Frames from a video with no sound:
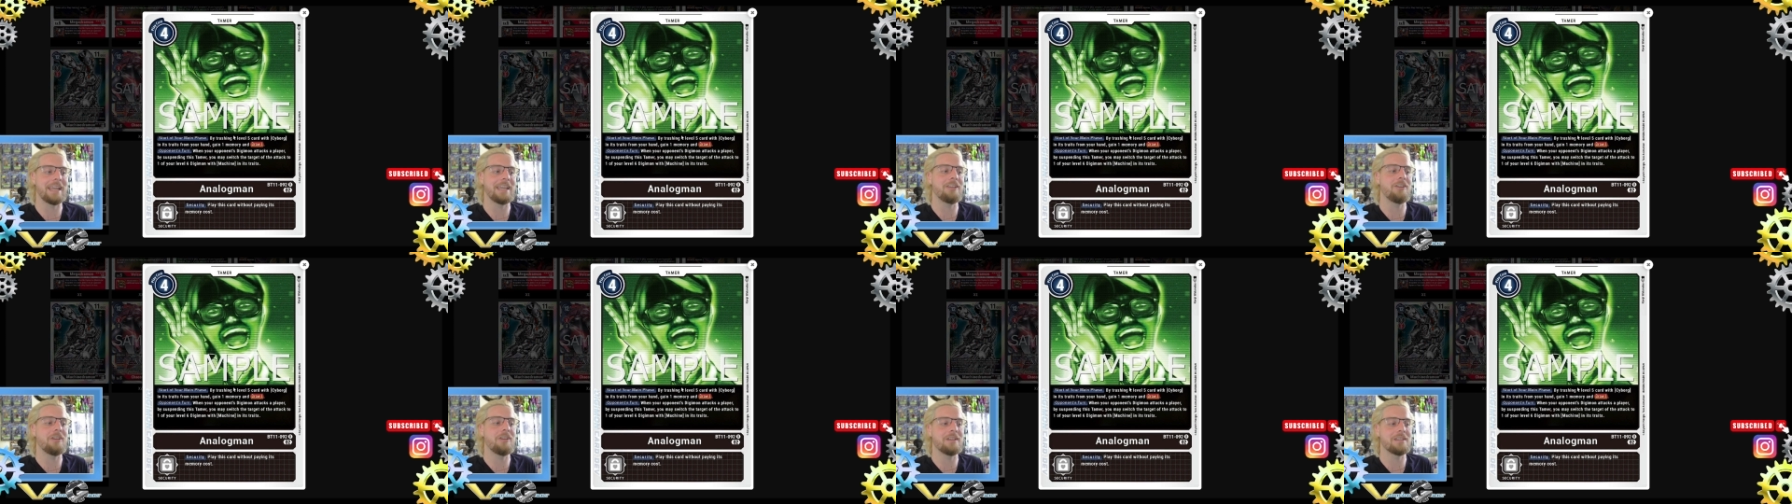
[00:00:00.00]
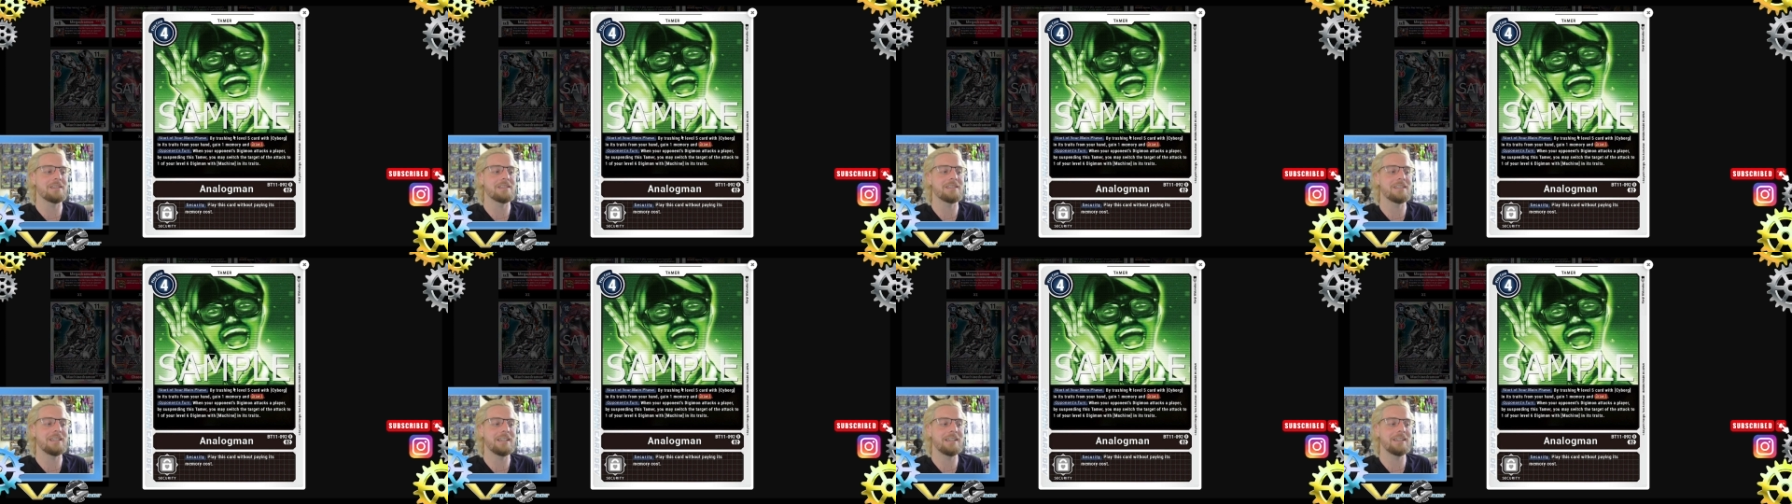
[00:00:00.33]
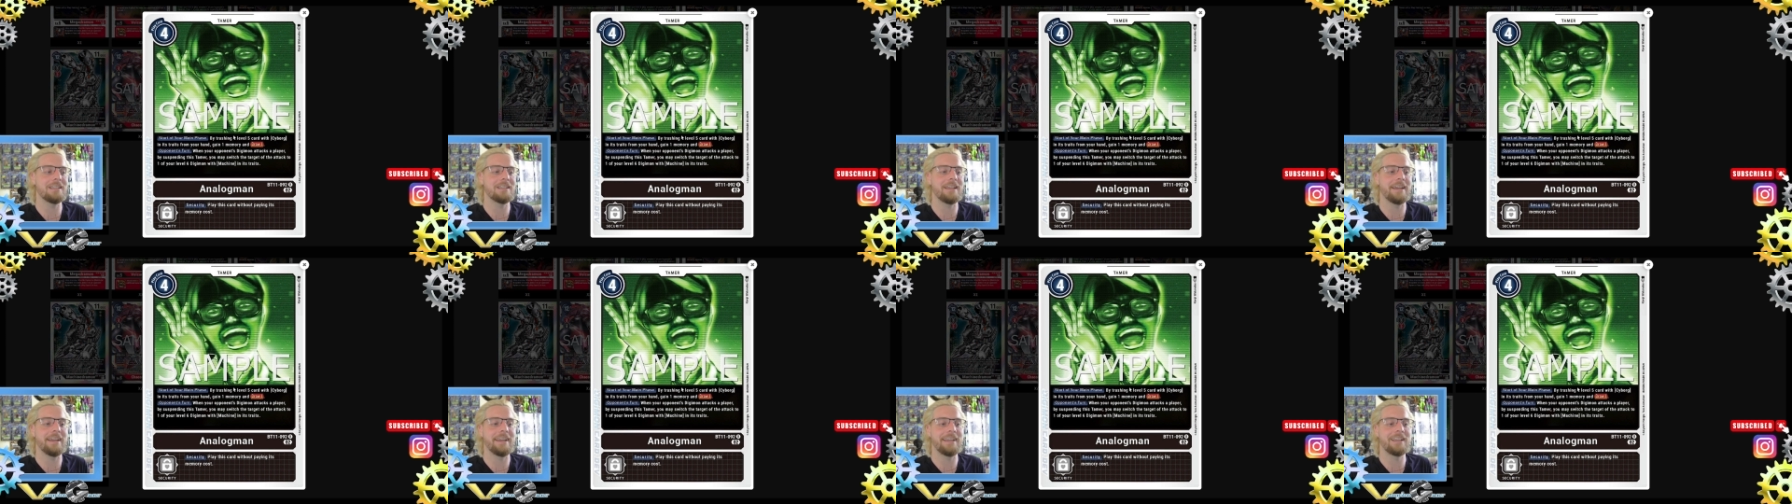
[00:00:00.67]
and you can see
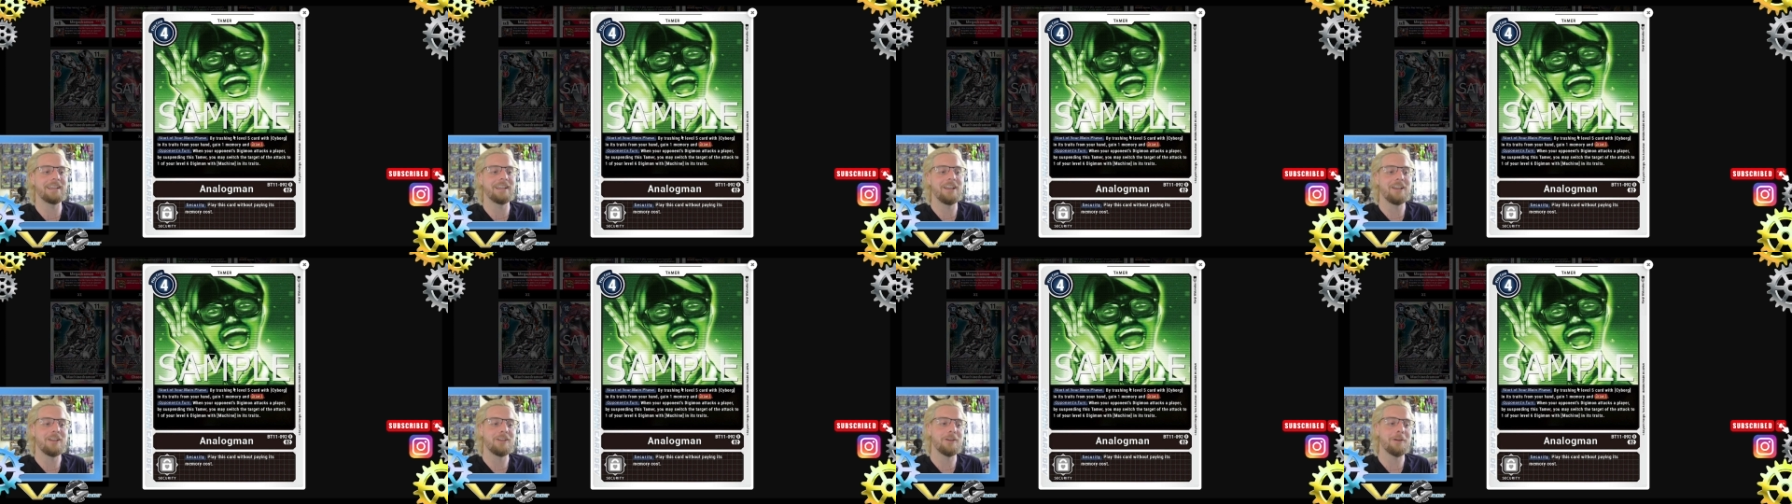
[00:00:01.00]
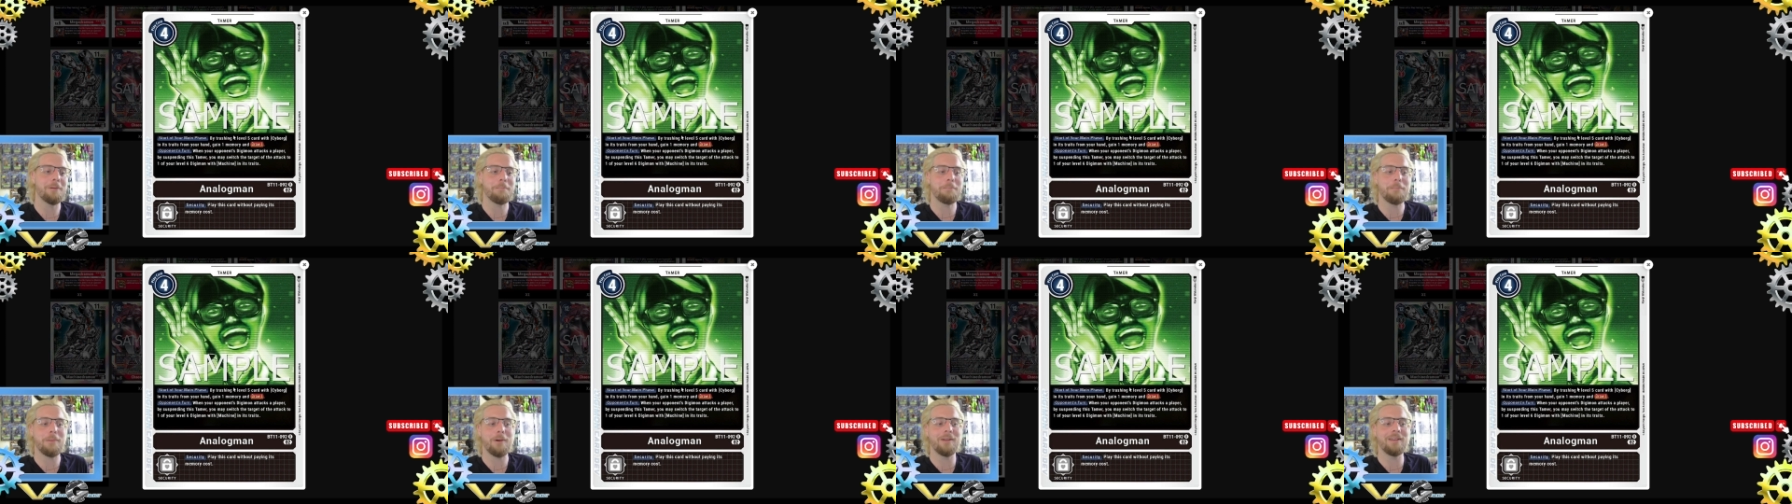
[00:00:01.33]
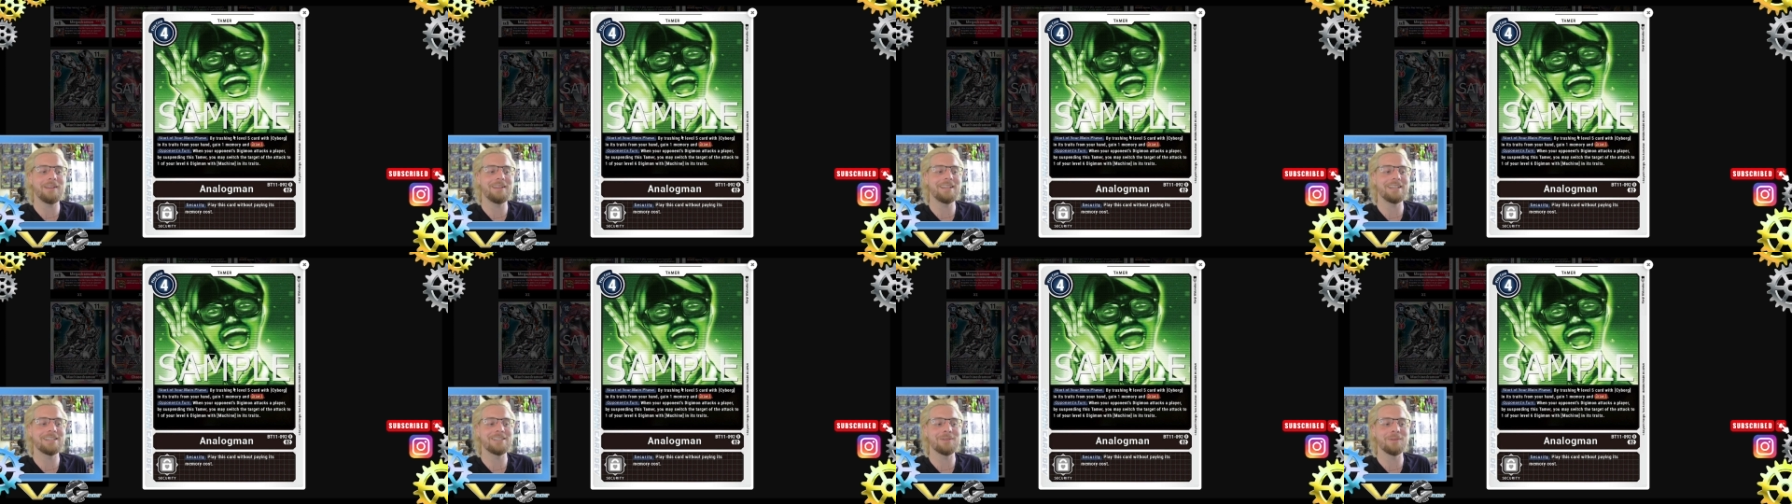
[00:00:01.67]
like your
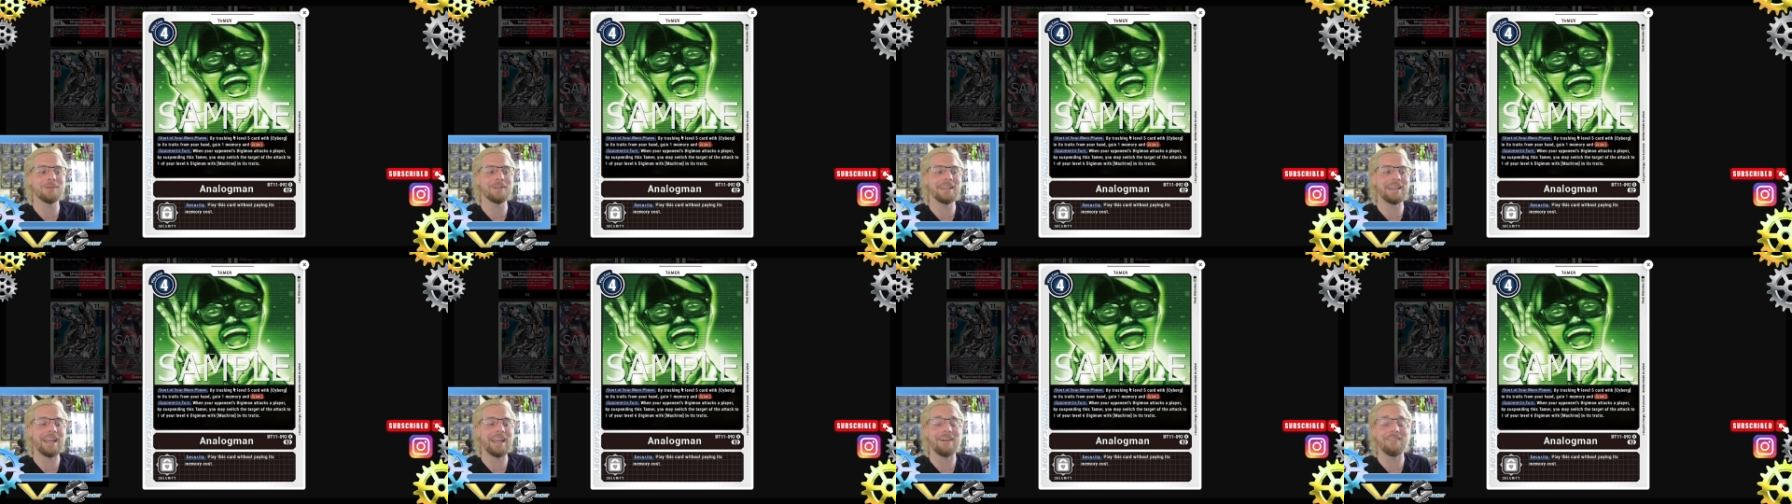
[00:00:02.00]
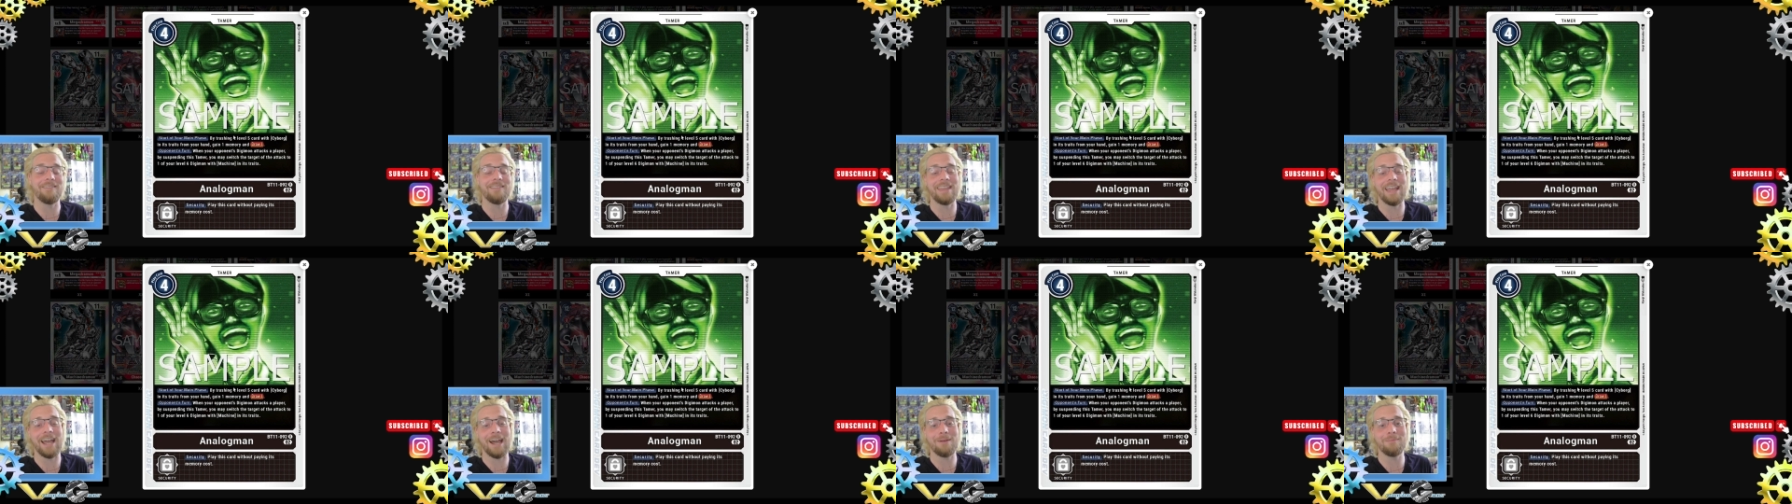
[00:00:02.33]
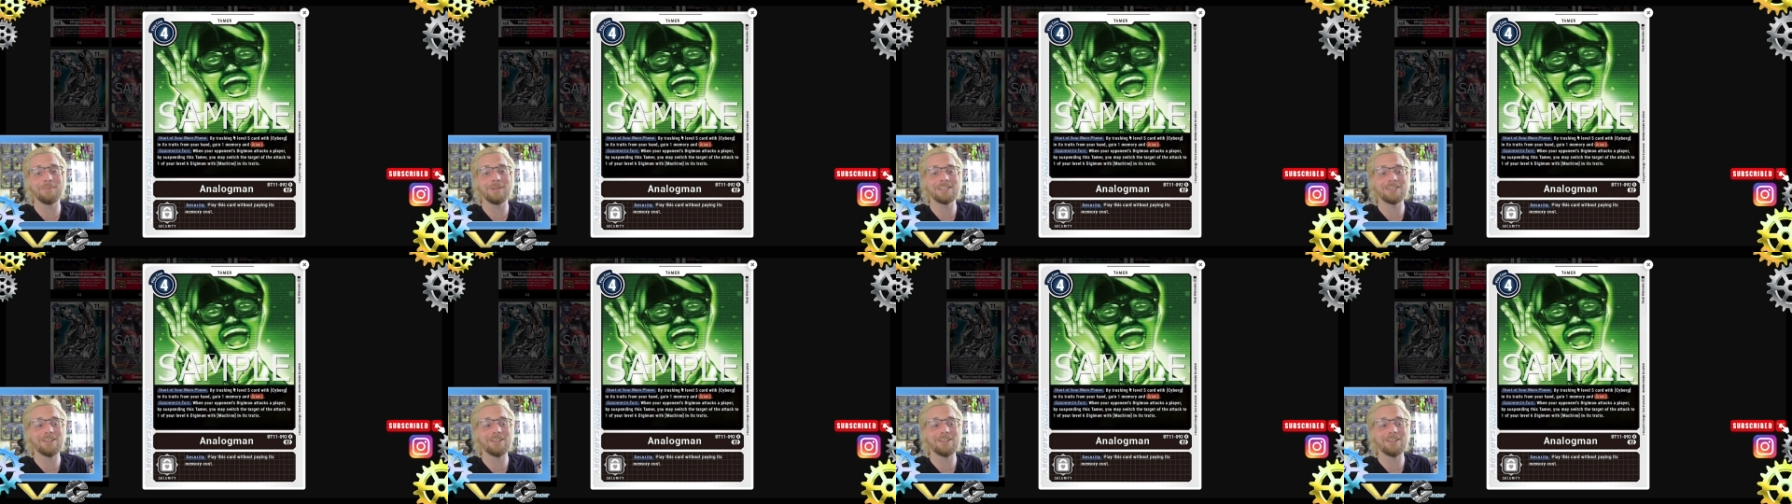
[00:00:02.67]
opponent doesn't really have that much